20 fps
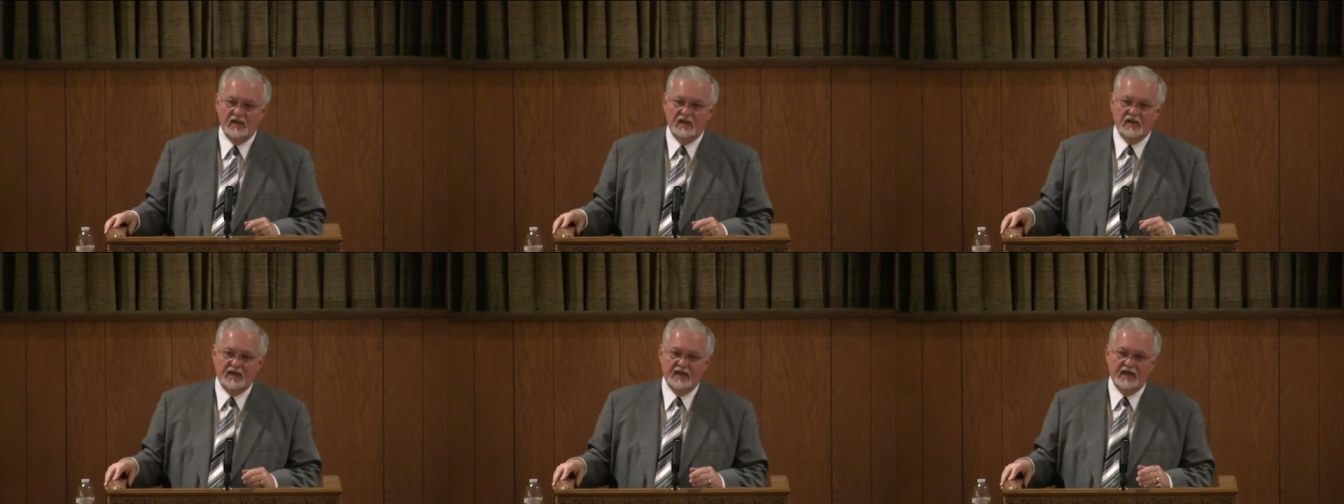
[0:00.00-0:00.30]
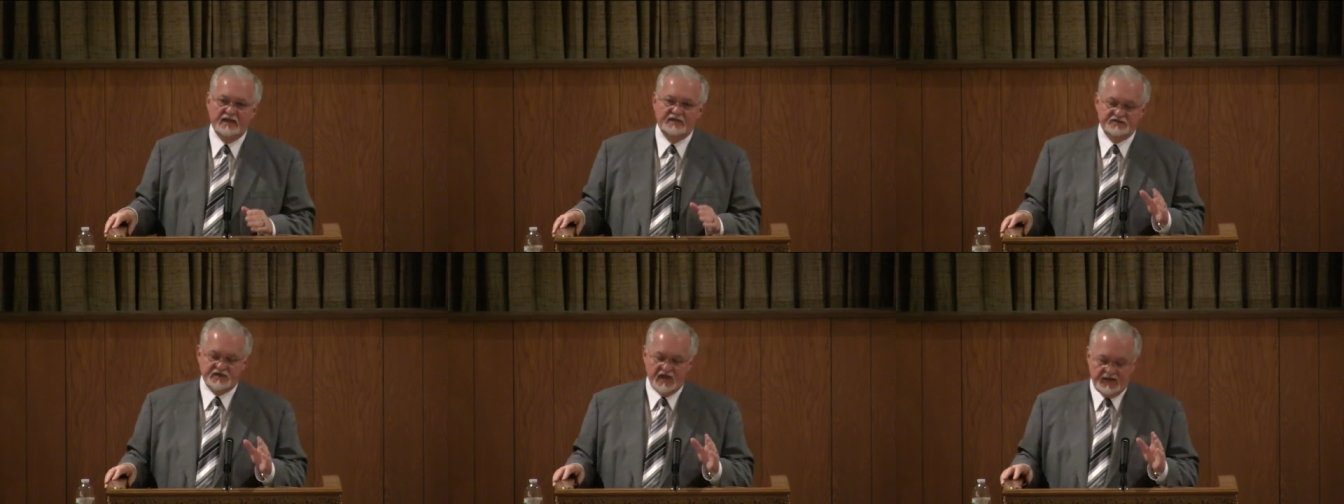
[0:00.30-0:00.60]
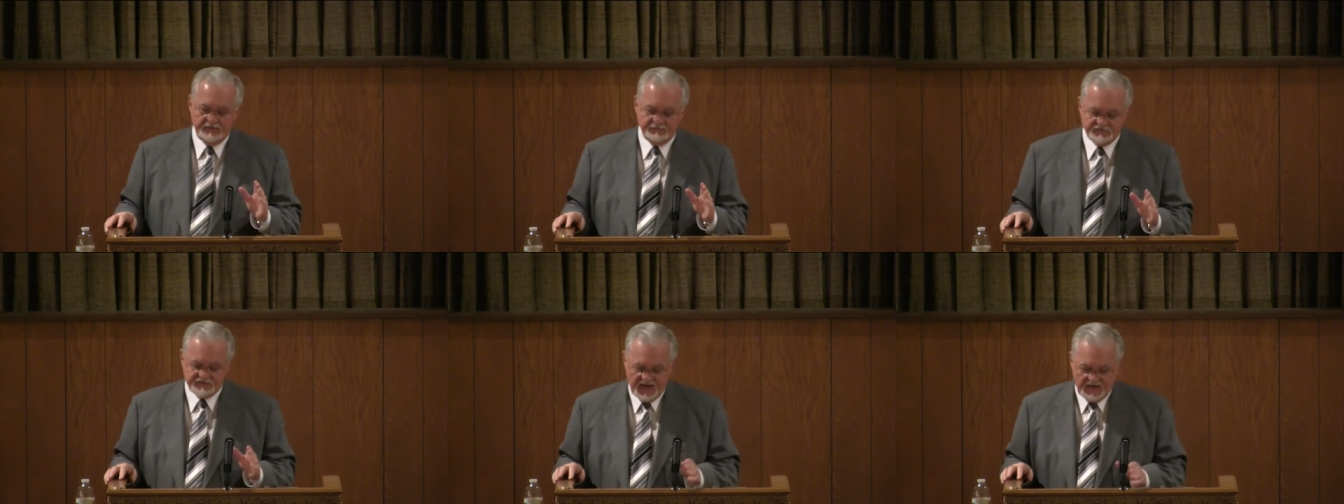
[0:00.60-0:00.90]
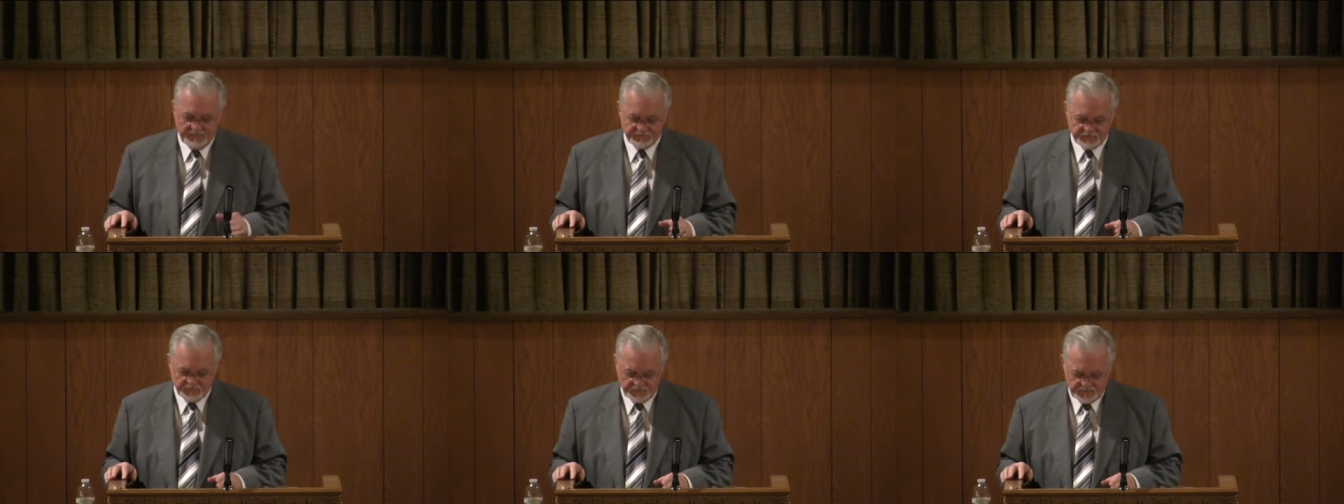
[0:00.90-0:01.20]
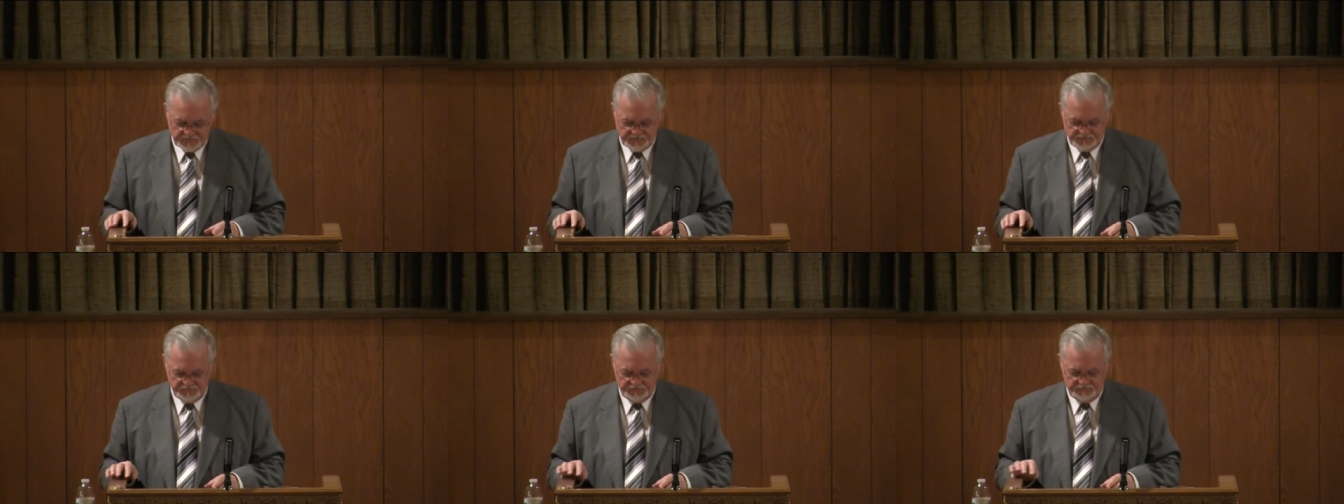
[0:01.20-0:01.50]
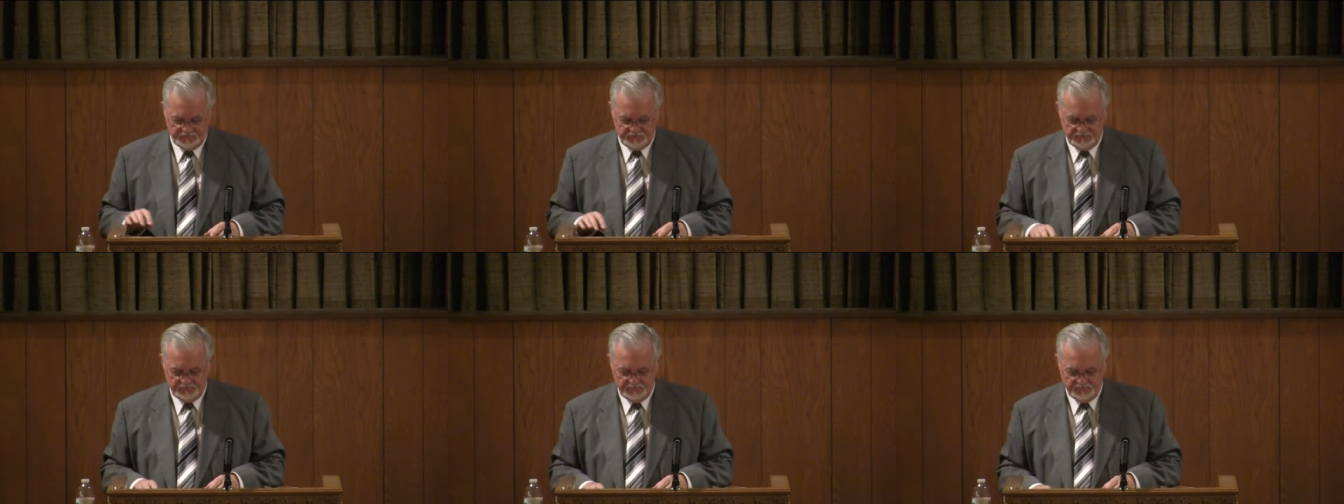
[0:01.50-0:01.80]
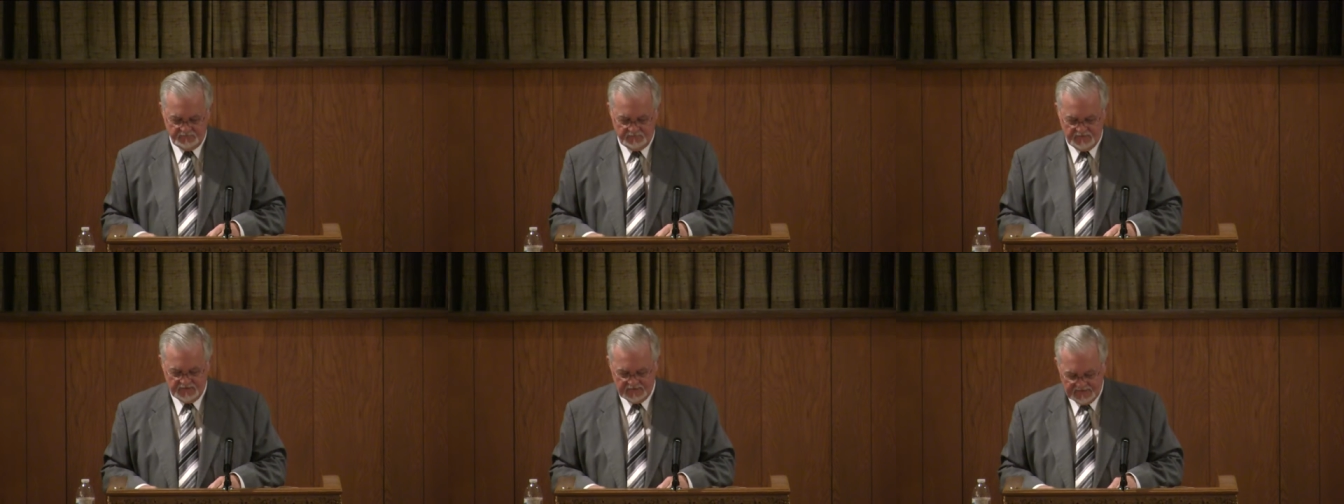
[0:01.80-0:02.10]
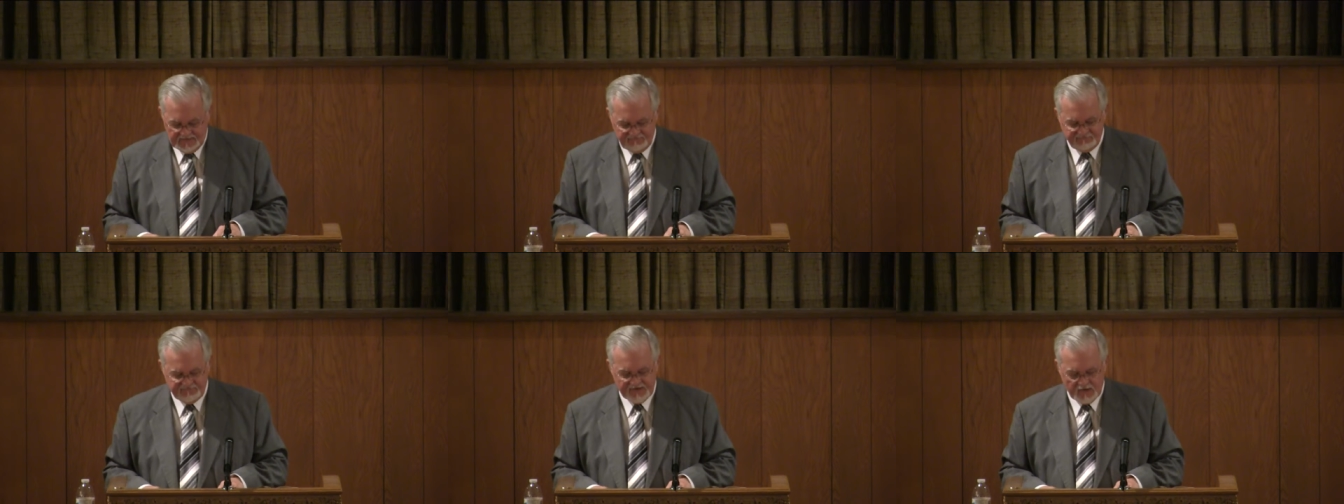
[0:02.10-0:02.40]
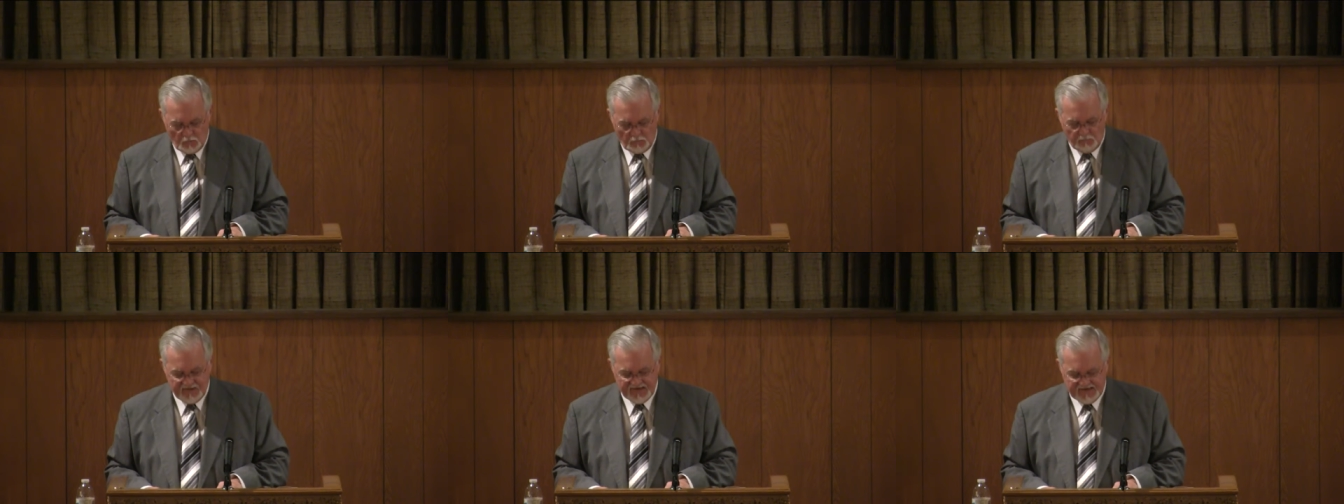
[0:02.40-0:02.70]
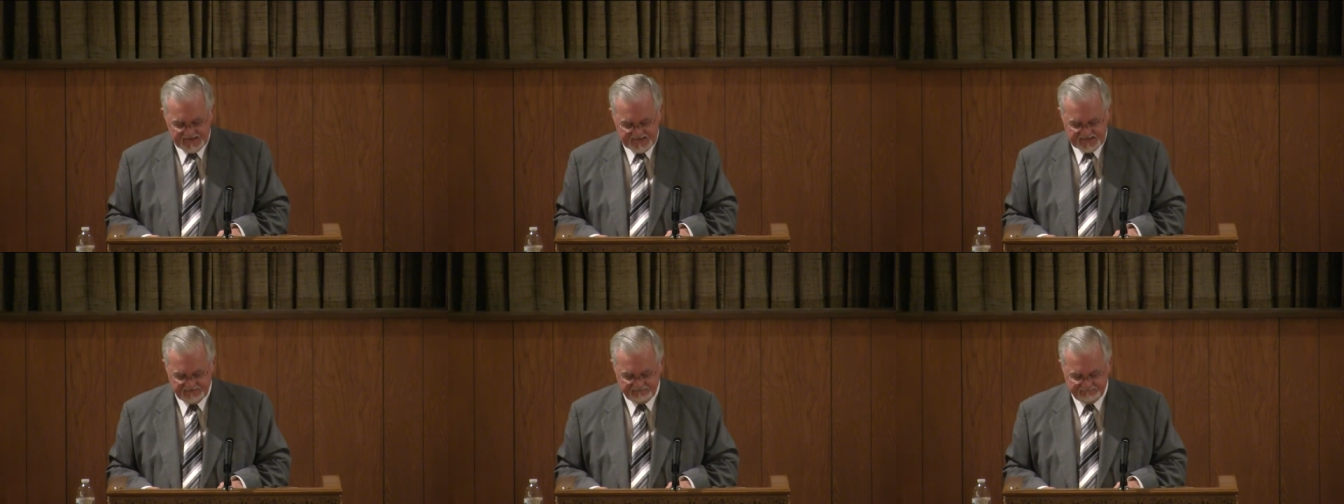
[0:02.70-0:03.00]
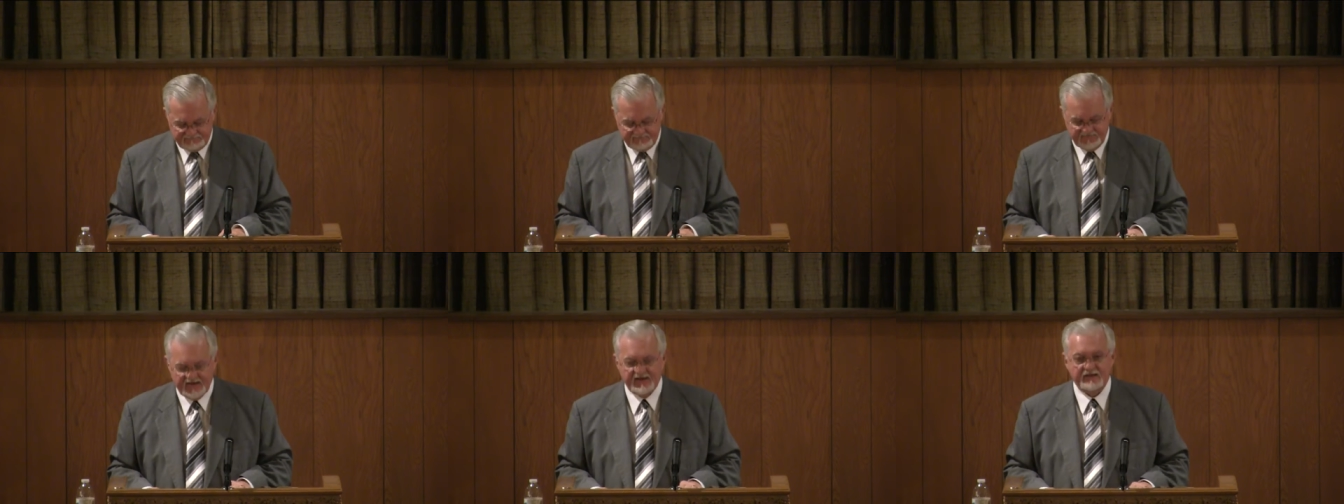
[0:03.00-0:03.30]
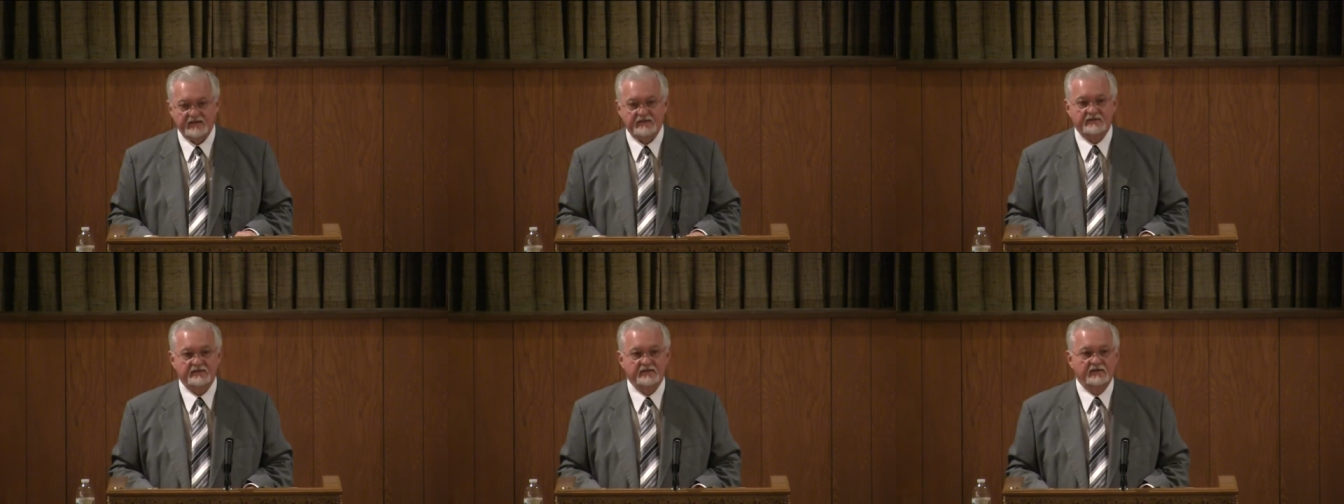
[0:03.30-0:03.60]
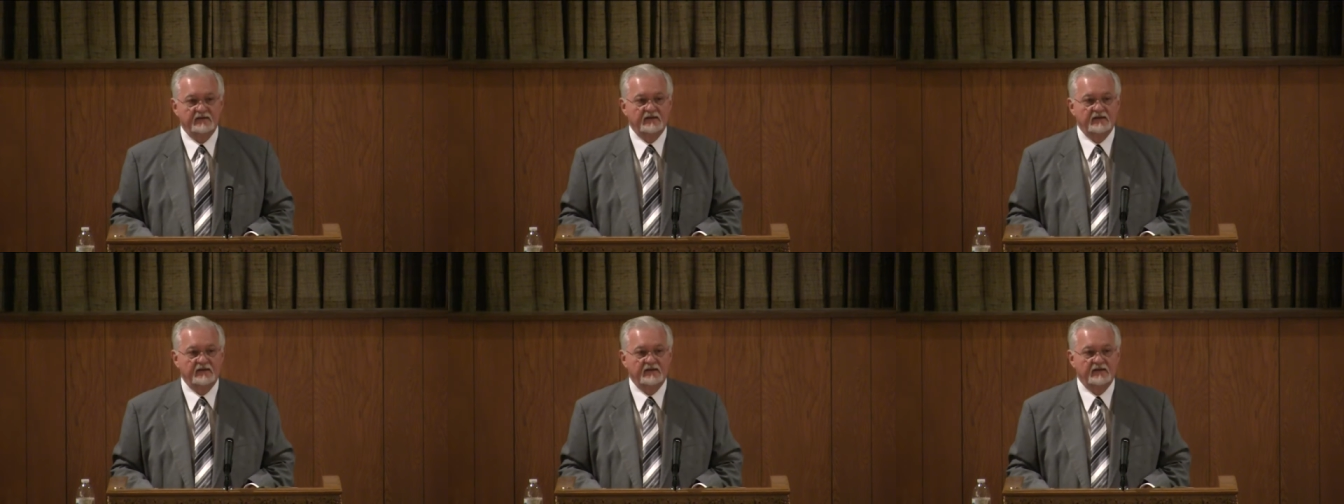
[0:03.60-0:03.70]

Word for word: in James chapter 2? A living, obedient faith.